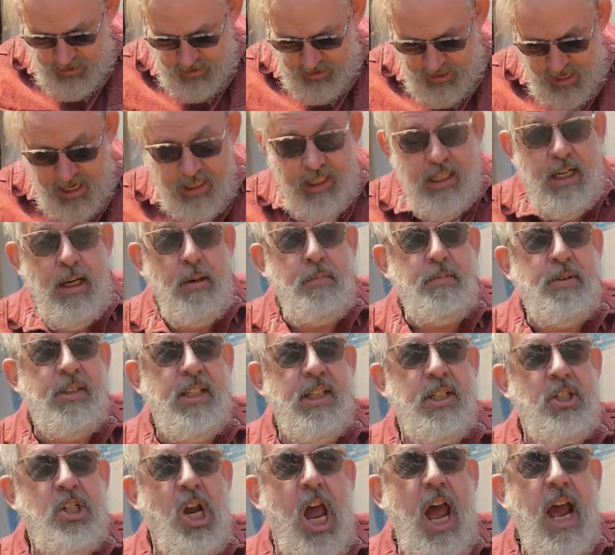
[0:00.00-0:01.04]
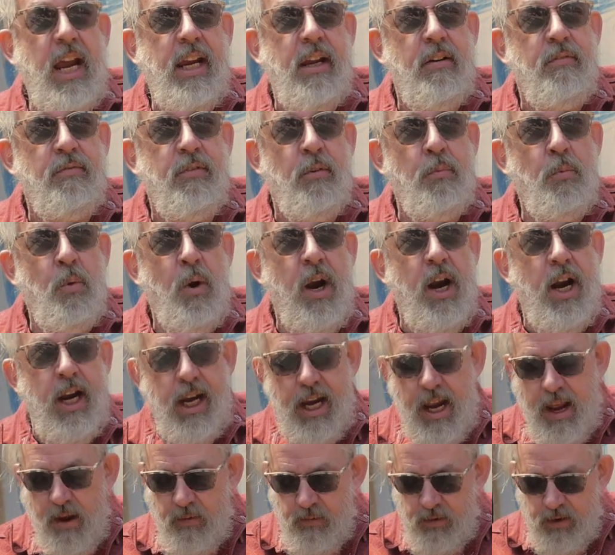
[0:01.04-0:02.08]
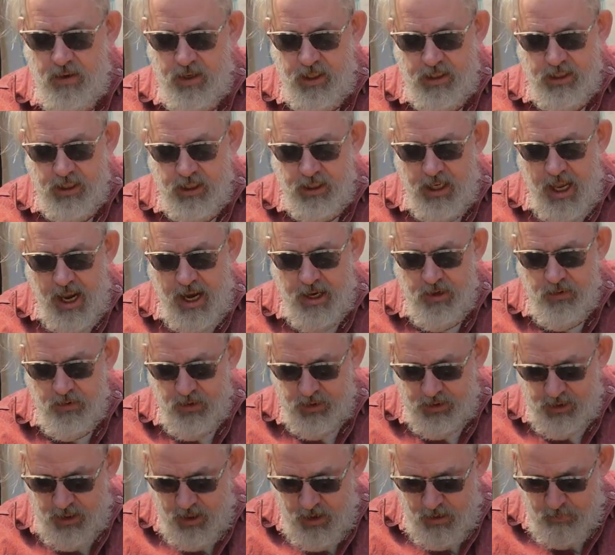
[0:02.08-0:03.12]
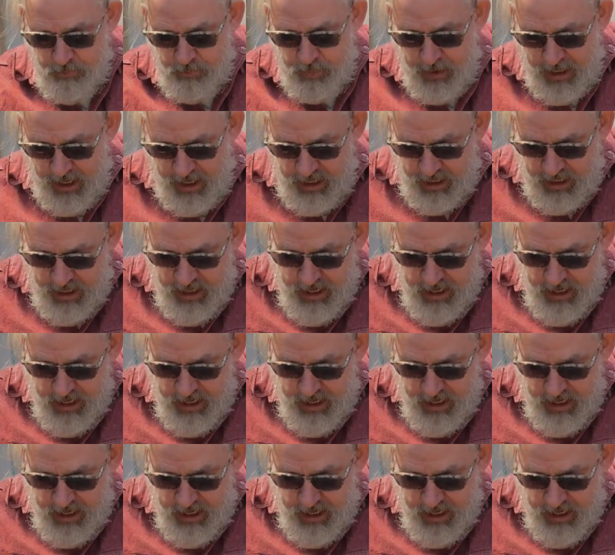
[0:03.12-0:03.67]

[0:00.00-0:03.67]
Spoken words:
that keeps the jacket from wearing out in the liner in the armpit,